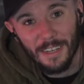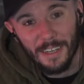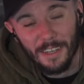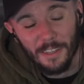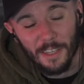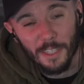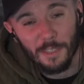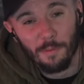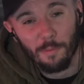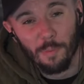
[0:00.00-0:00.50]

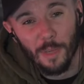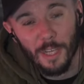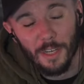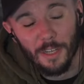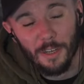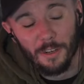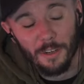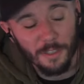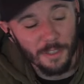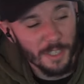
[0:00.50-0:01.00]
Uh, thanks for
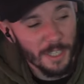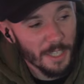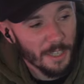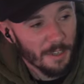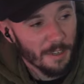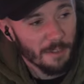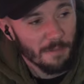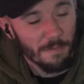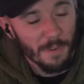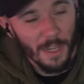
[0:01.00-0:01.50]
being here. I'll see
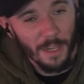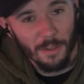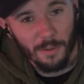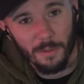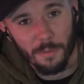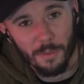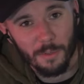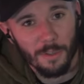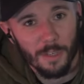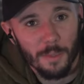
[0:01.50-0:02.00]
you on the
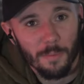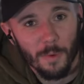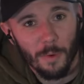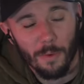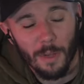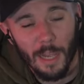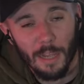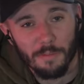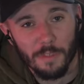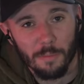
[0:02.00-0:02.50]
follow-up stream
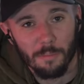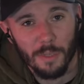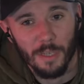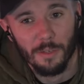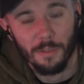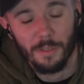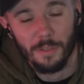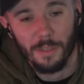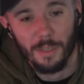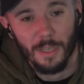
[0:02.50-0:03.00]
where we'll have some
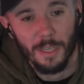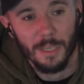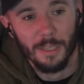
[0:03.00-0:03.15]
beers